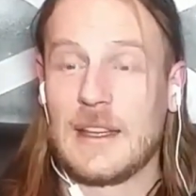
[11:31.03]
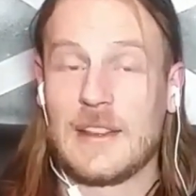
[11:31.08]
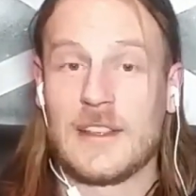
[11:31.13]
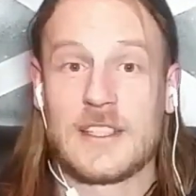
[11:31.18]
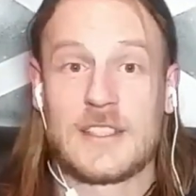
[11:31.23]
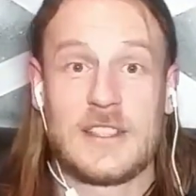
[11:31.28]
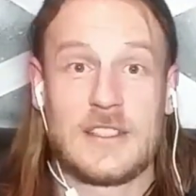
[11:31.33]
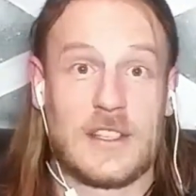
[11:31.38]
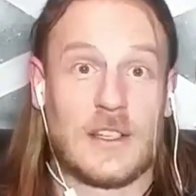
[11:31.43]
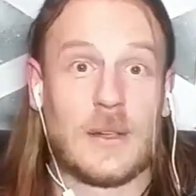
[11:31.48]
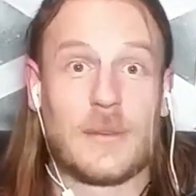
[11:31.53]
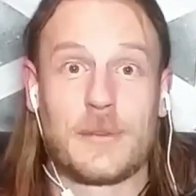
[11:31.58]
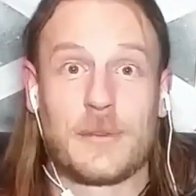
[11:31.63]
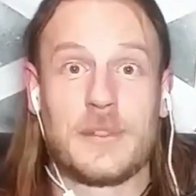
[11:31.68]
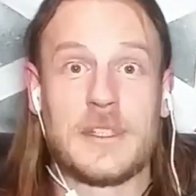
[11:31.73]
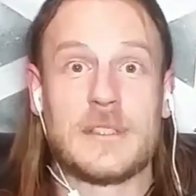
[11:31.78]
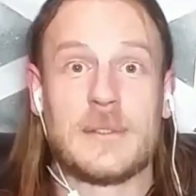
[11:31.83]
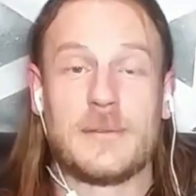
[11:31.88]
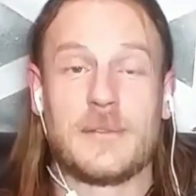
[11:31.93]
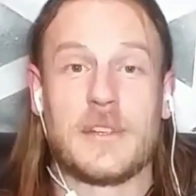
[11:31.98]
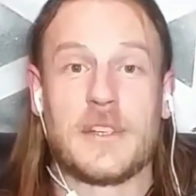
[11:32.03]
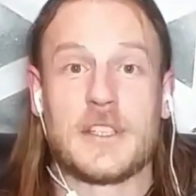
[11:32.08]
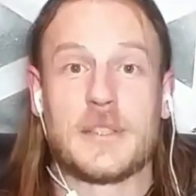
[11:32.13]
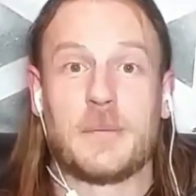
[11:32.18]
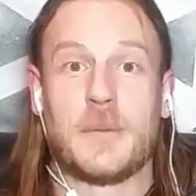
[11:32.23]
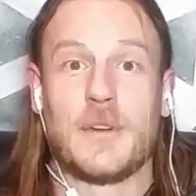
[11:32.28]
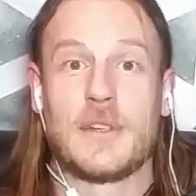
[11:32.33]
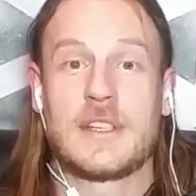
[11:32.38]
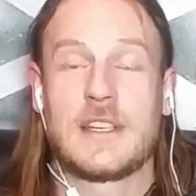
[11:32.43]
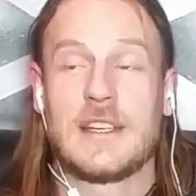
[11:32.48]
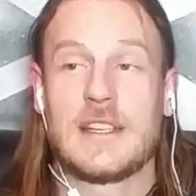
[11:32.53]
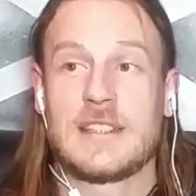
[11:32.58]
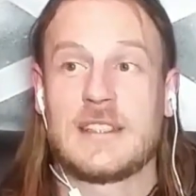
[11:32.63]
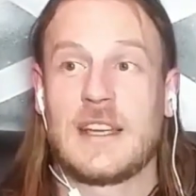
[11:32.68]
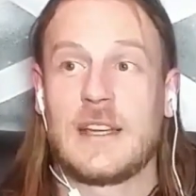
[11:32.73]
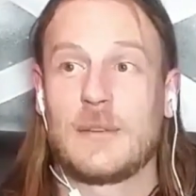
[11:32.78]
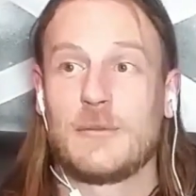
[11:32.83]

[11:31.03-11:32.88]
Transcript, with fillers: like this is another reason for this podcast.